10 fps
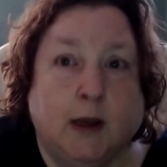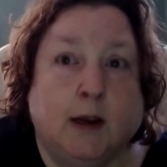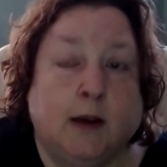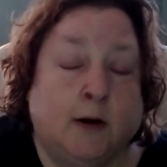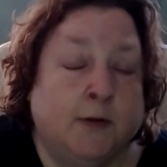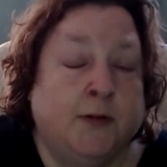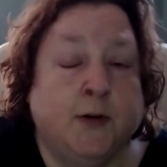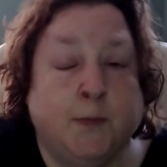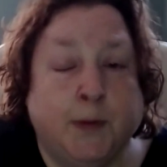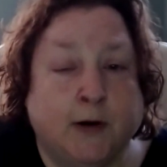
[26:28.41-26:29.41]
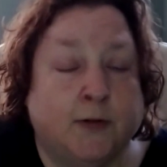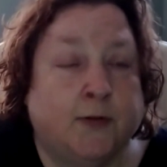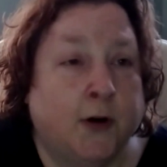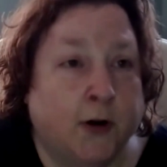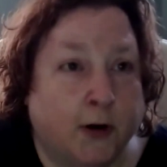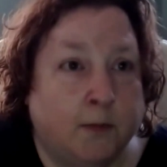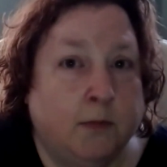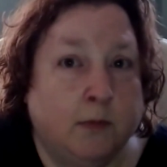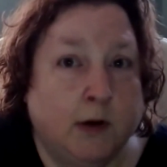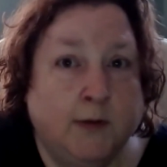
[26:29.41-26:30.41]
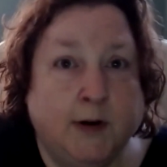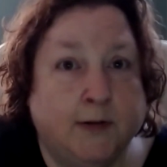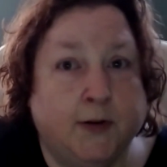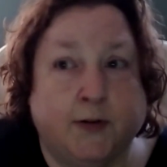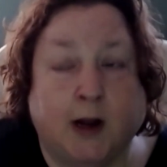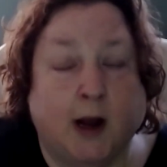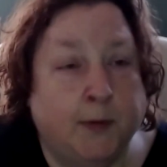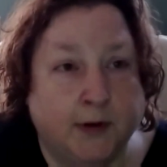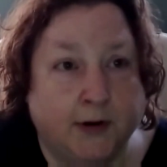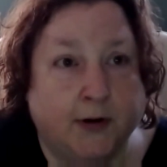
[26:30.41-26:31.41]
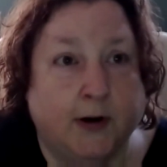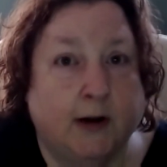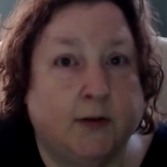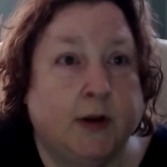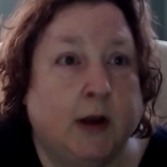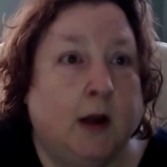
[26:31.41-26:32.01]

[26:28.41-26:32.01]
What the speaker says: You know, if you're in a bigger firm, even if there's a couple attorneys,